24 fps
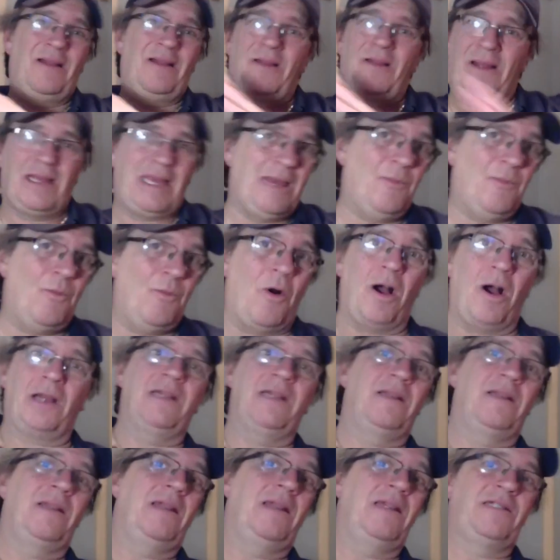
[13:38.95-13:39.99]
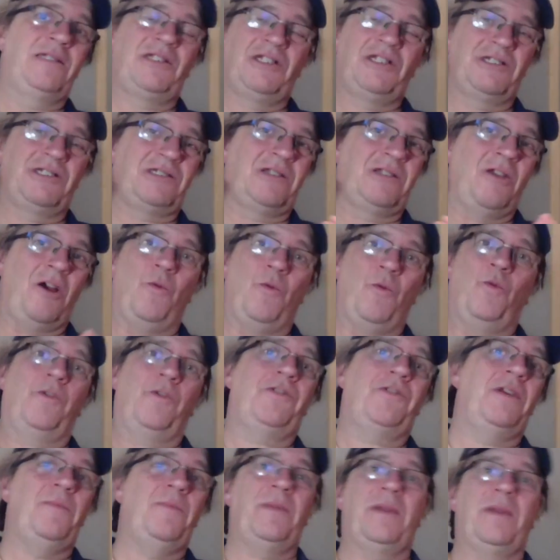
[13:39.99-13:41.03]
keep walking. It's just not
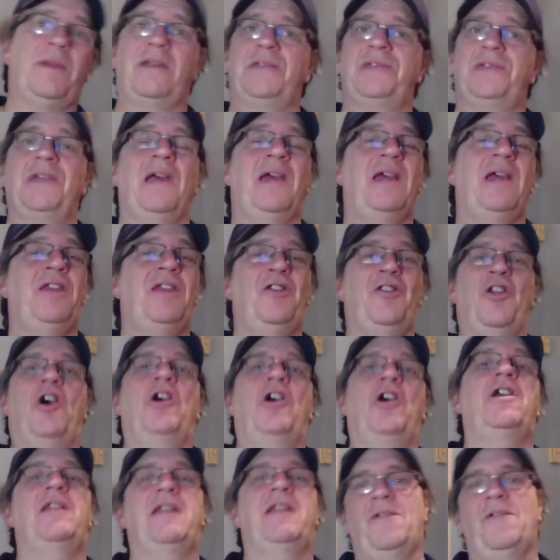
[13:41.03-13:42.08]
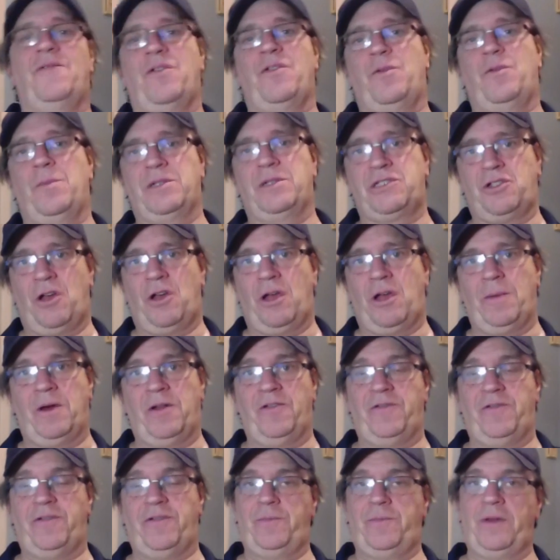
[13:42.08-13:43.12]
worth it because you're not going to get very much time out
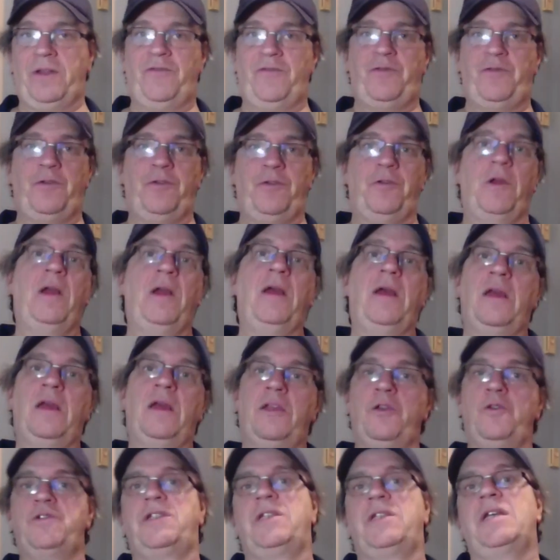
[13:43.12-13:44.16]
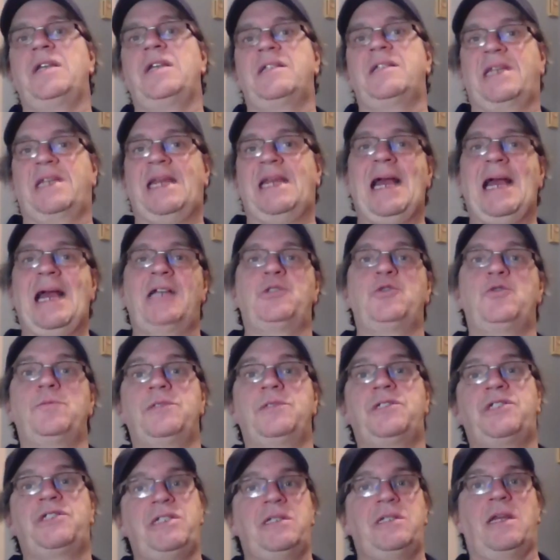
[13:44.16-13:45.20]
of it. But if you're using it as a casual
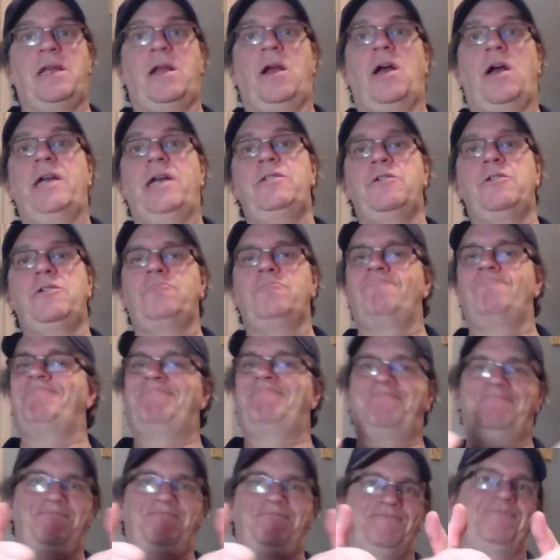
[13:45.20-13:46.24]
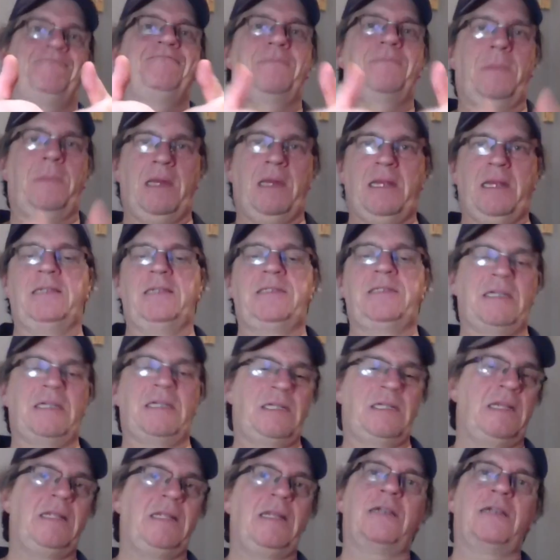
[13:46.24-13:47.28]
machine like I do, it
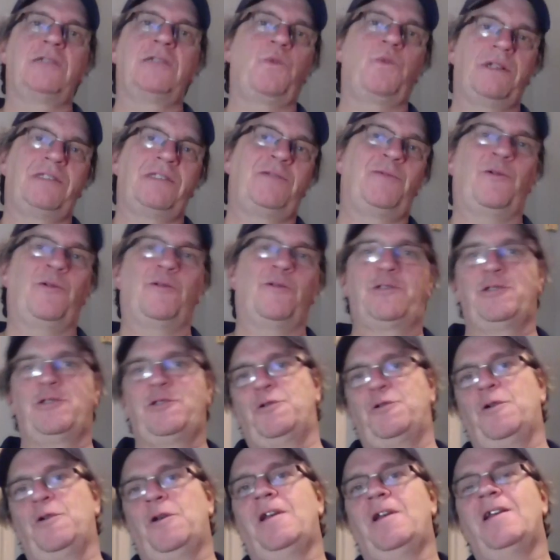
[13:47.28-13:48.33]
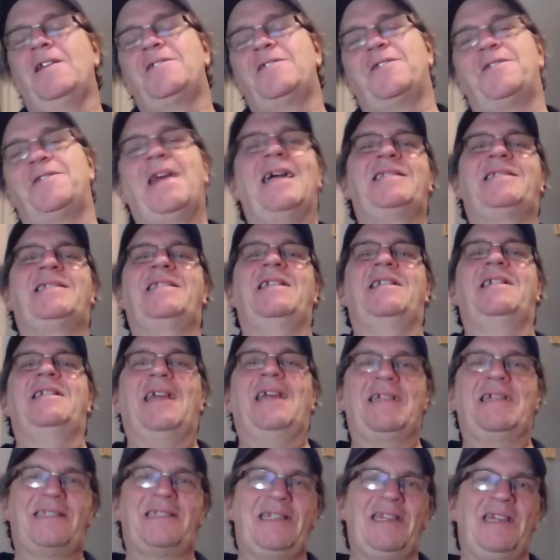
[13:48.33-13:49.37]
does what it's supposed to do. So that's it.
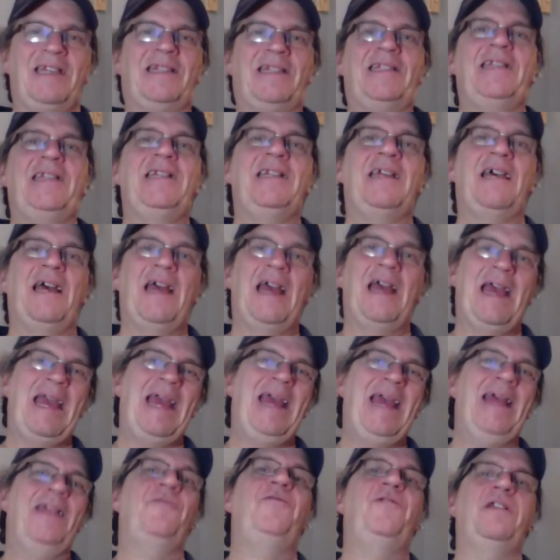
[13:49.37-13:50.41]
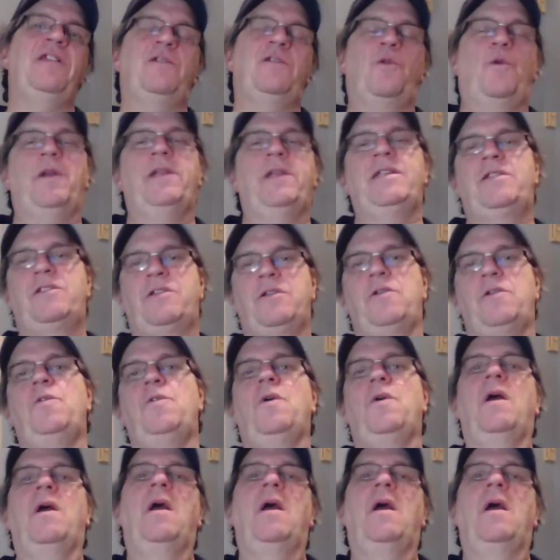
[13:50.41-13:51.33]
That's the Athena Envy 22.